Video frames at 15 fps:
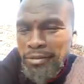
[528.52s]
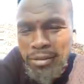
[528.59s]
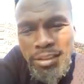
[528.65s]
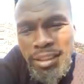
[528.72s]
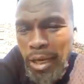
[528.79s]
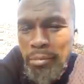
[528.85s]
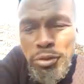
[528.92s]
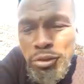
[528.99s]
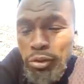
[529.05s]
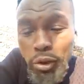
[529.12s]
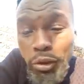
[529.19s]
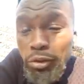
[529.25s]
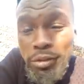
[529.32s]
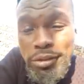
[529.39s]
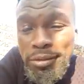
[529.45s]
Come to
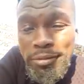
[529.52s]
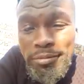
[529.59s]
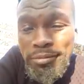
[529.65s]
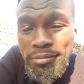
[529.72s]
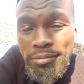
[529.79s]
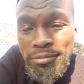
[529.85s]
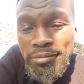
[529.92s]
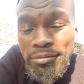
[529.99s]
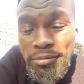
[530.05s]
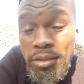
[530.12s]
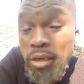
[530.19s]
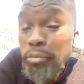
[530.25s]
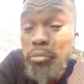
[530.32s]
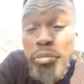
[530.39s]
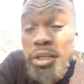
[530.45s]
gold.
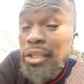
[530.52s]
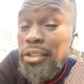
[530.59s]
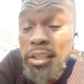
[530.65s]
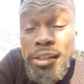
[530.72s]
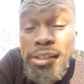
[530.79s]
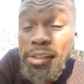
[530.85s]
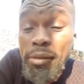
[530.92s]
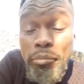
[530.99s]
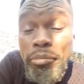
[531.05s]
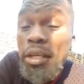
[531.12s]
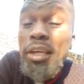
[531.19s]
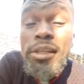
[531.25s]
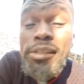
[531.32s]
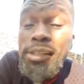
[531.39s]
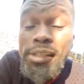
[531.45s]
Britain is the
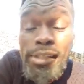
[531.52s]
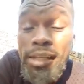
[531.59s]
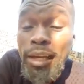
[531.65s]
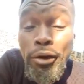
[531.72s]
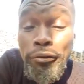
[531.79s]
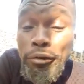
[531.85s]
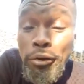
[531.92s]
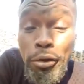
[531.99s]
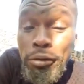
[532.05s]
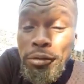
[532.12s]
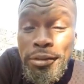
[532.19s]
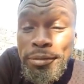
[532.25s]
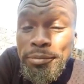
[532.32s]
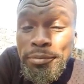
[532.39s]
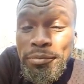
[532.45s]
biggest seller of gold.
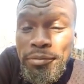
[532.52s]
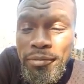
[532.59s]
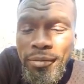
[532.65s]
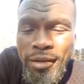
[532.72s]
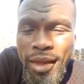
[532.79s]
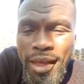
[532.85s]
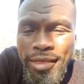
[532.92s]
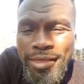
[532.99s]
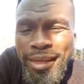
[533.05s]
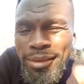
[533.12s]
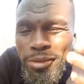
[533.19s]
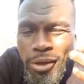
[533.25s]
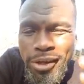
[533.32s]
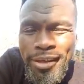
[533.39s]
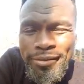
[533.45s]
They
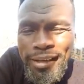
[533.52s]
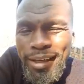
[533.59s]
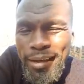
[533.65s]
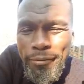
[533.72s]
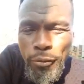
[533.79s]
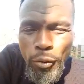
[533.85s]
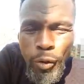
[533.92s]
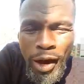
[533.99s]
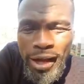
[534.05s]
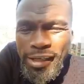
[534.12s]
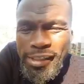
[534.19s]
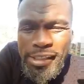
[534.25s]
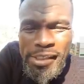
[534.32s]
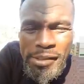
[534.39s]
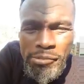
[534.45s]
don't even have one
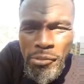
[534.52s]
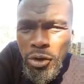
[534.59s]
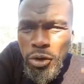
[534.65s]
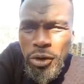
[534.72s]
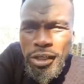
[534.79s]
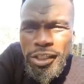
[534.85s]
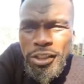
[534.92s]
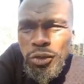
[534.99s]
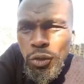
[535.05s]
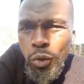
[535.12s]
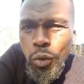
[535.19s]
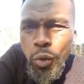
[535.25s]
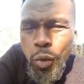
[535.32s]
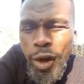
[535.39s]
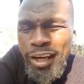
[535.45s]
small little
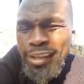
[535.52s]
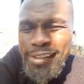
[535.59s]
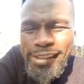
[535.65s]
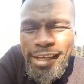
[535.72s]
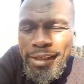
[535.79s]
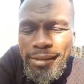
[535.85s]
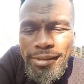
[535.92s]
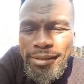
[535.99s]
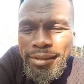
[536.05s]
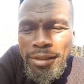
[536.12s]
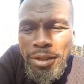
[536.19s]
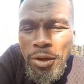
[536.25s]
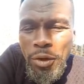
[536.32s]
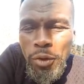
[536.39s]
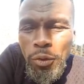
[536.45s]
quarry site
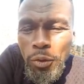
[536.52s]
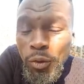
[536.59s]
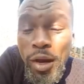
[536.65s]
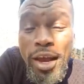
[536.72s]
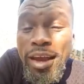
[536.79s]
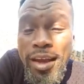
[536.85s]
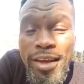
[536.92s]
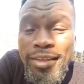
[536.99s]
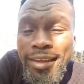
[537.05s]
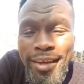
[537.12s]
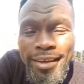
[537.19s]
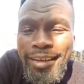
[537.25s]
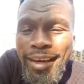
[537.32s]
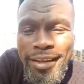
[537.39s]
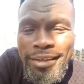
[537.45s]
where they
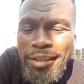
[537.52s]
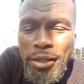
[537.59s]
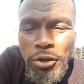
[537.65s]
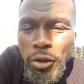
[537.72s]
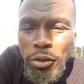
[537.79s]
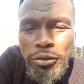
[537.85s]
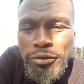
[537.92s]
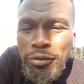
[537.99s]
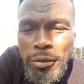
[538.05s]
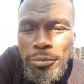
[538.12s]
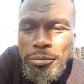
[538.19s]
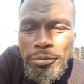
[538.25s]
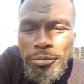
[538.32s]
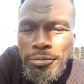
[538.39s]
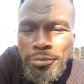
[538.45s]
get the gold from.
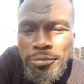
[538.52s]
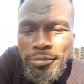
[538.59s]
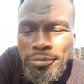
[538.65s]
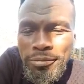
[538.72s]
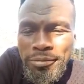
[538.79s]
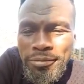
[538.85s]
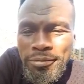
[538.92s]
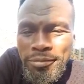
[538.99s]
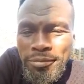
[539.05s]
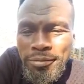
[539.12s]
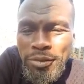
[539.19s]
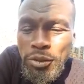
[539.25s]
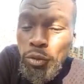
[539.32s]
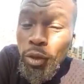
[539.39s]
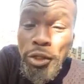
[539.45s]

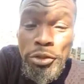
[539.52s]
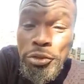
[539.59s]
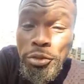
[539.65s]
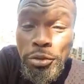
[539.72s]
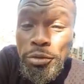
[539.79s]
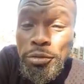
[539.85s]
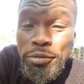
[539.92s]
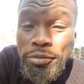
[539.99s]
So what do?